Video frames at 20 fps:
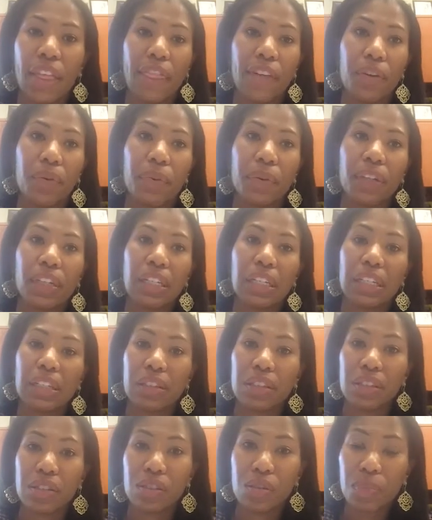Their ability to
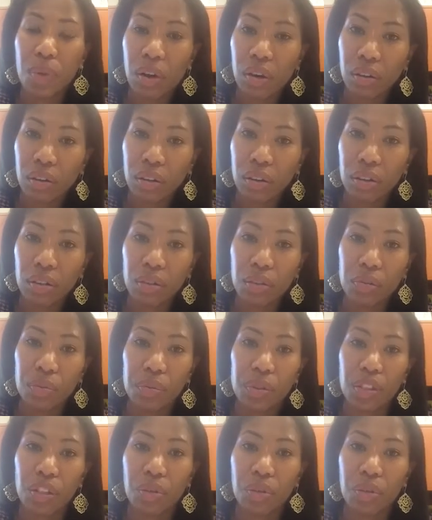lead small groups,